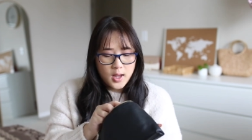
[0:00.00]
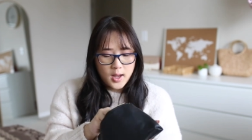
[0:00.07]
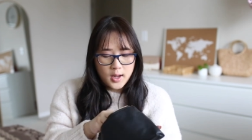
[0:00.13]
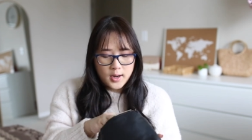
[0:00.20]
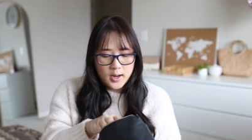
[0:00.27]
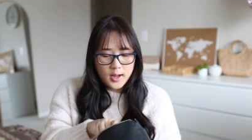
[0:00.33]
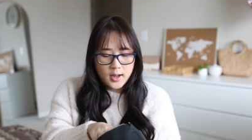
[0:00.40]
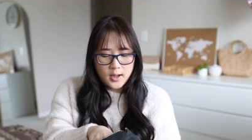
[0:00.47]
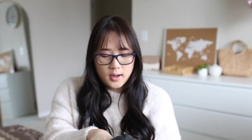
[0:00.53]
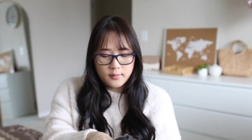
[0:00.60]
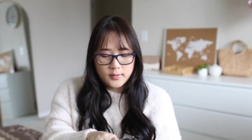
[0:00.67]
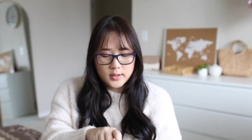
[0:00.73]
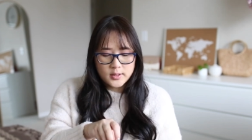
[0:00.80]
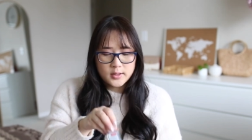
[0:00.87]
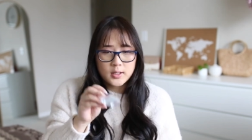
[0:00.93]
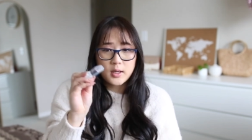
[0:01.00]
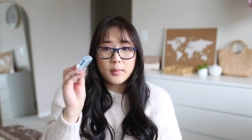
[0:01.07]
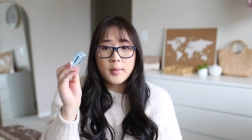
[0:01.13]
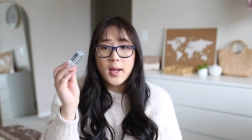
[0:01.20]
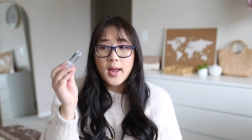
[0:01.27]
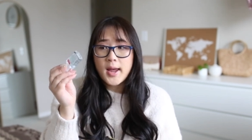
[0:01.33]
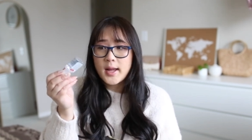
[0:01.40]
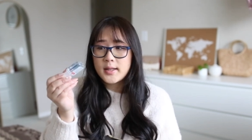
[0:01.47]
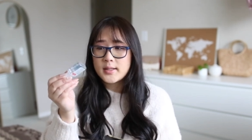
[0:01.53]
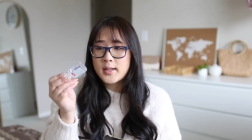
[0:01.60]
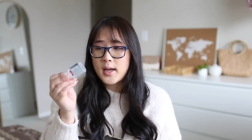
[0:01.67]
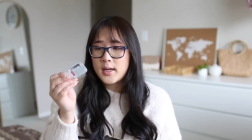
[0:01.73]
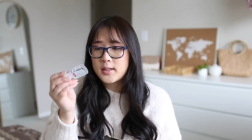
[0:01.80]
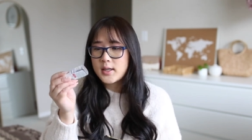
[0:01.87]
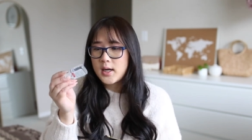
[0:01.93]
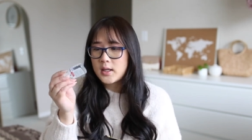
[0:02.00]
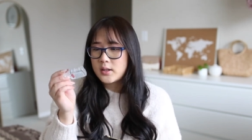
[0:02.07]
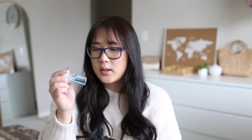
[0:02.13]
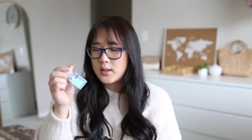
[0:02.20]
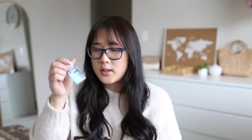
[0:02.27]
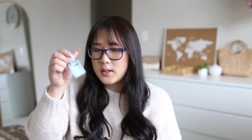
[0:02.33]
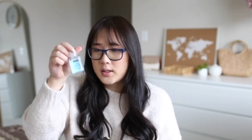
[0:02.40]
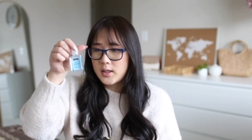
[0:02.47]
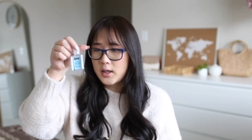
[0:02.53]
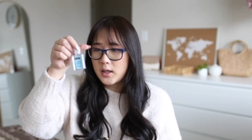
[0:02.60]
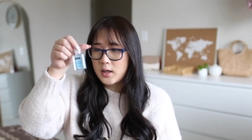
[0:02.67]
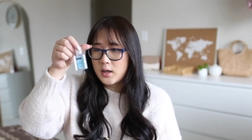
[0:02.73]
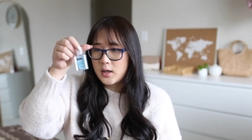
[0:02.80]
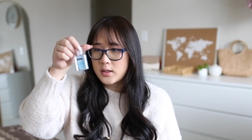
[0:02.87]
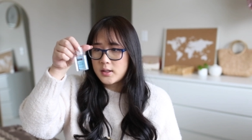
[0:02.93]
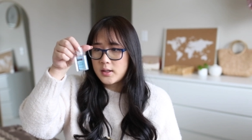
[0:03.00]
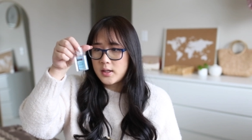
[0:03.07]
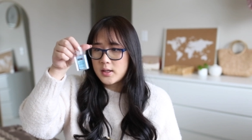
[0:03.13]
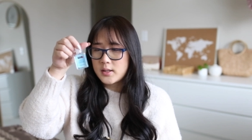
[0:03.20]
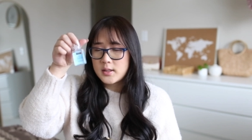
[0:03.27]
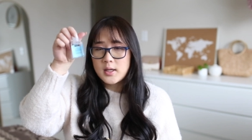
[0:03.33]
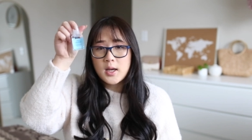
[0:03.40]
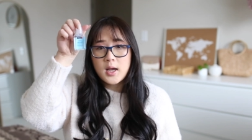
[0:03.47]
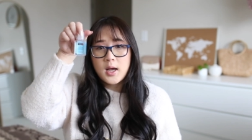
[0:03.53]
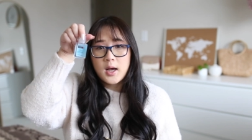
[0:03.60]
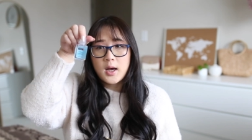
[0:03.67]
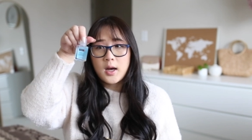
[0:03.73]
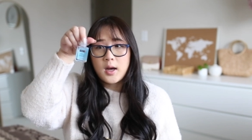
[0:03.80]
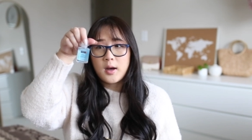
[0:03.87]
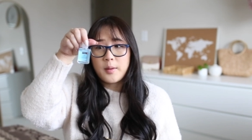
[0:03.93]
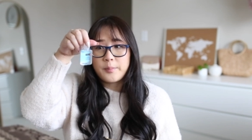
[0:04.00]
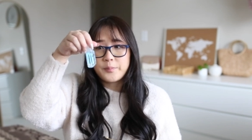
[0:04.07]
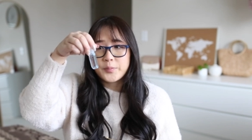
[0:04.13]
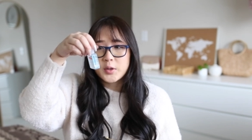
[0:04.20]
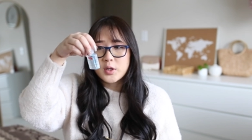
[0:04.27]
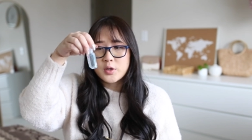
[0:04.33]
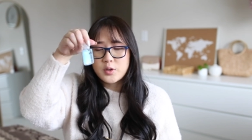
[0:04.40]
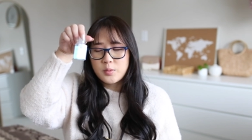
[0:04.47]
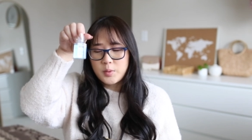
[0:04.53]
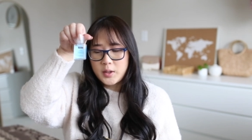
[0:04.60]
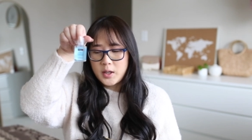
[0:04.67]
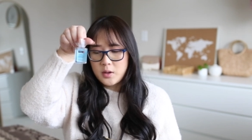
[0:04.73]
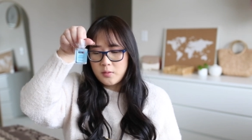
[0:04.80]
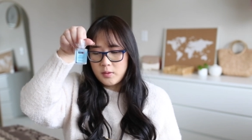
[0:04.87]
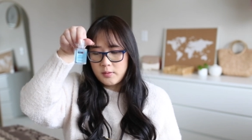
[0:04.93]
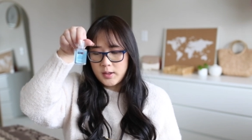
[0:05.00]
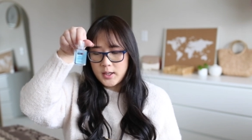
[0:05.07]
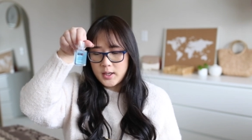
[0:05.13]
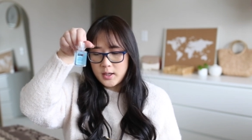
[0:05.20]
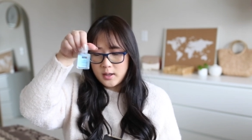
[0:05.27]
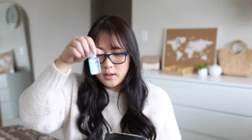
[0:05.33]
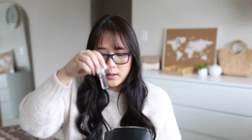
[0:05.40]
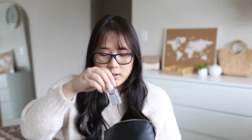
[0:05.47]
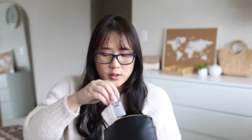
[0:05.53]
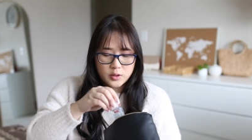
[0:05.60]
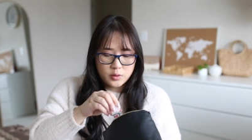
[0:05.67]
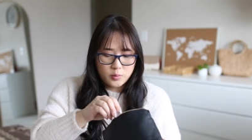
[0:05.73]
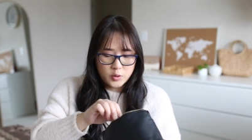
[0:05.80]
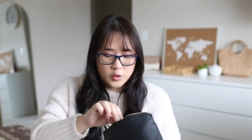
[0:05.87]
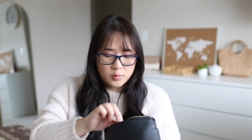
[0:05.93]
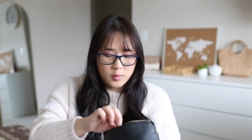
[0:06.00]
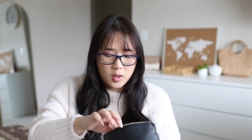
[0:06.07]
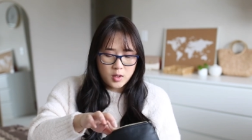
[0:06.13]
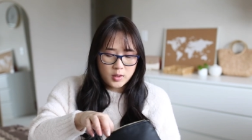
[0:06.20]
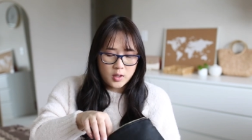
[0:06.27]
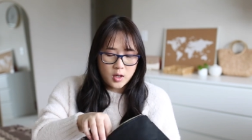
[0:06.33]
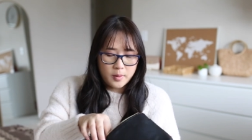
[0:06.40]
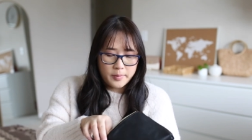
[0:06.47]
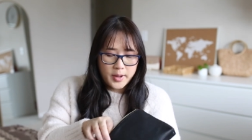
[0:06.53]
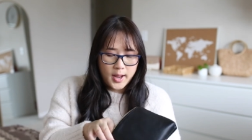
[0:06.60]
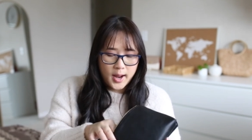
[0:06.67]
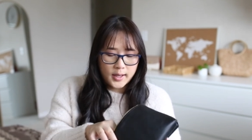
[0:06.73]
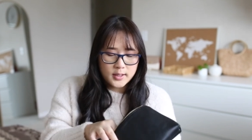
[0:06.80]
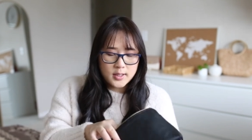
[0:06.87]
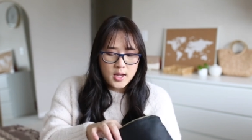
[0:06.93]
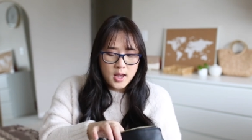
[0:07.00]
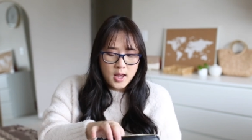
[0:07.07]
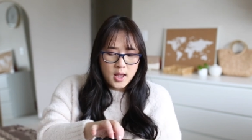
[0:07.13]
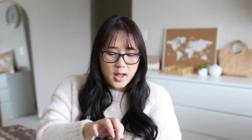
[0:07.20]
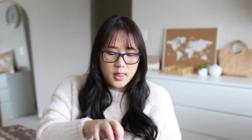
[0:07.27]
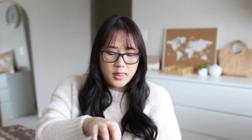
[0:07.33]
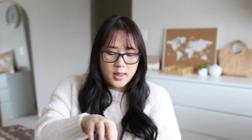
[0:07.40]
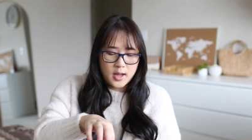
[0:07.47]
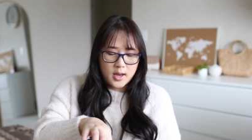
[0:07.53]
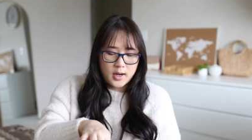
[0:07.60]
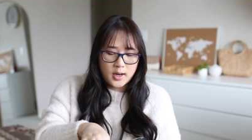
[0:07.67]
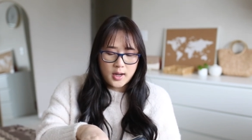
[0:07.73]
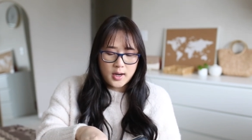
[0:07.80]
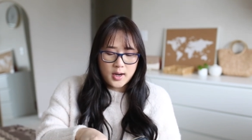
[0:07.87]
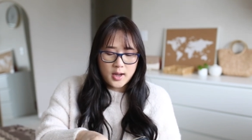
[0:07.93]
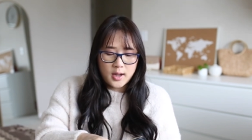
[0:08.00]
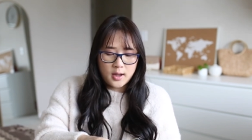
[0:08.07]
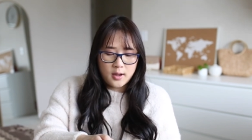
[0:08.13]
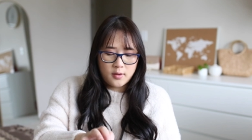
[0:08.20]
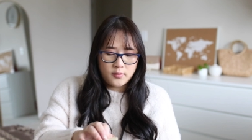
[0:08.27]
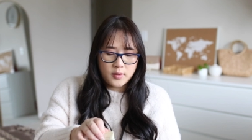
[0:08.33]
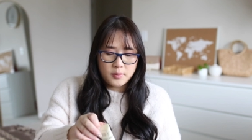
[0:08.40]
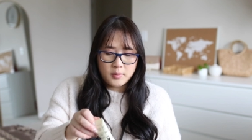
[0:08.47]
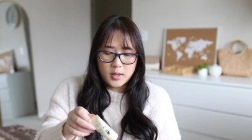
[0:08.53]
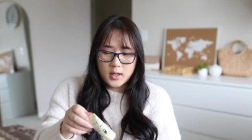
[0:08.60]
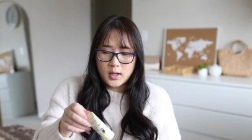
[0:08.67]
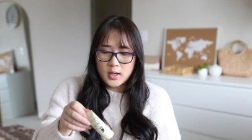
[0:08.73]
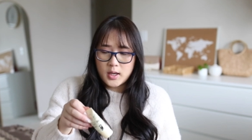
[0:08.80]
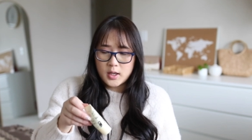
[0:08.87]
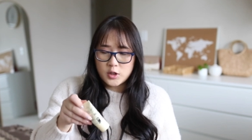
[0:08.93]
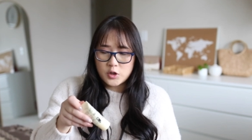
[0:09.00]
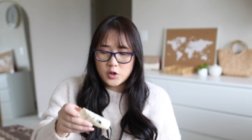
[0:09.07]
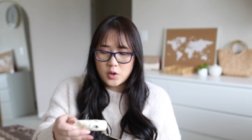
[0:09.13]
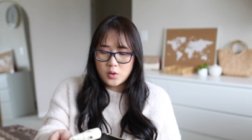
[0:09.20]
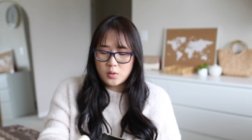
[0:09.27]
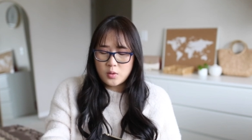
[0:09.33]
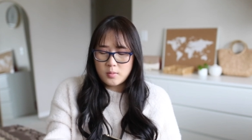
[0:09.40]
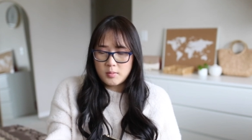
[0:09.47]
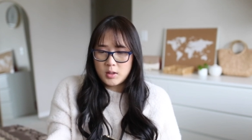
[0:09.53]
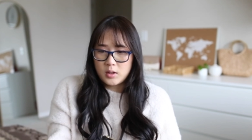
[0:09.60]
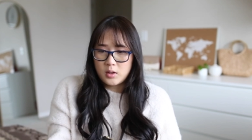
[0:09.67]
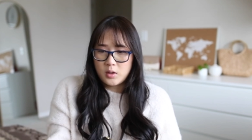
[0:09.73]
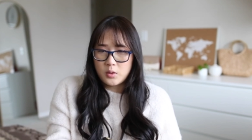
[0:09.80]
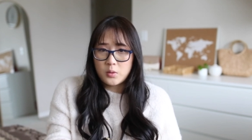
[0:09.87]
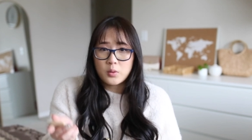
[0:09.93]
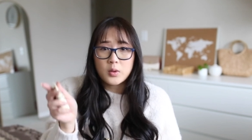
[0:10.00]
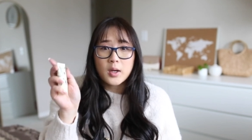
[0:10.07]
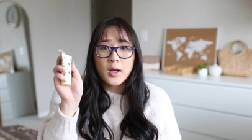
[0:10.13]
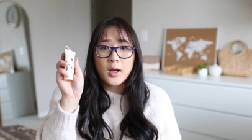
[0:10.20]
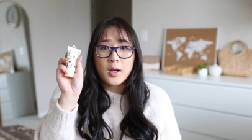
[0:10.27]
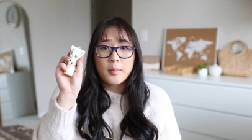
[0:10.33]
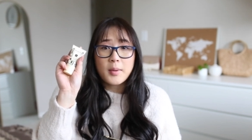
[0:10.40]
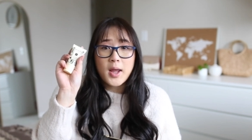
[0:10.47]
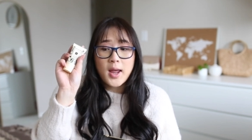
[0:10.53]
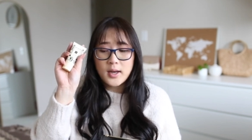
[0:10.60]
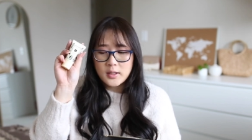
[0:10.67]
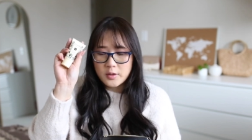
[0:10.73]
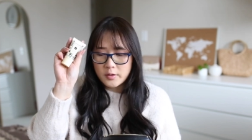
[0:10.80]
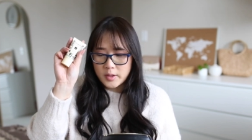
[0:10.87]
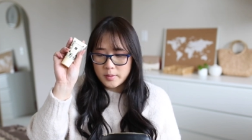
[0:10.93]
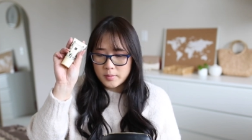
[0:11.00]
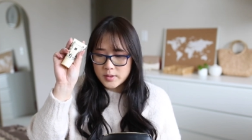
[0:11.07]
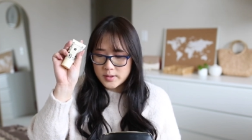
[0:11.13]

I have some hand sanitizer. This is, I got this um, super cute one right here, super small and compact. And then I have my Jo Malone um, hand cream.